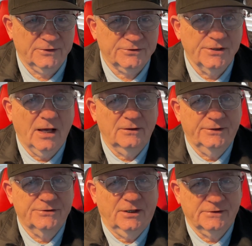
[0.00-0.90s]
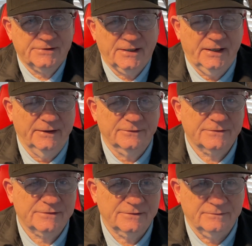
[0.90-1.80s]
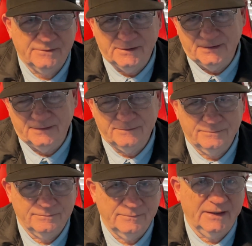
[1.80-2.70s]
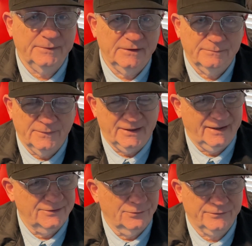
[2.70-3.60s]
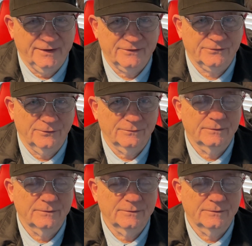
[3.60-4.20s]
knowledge on science. Maybe, but I don't think so.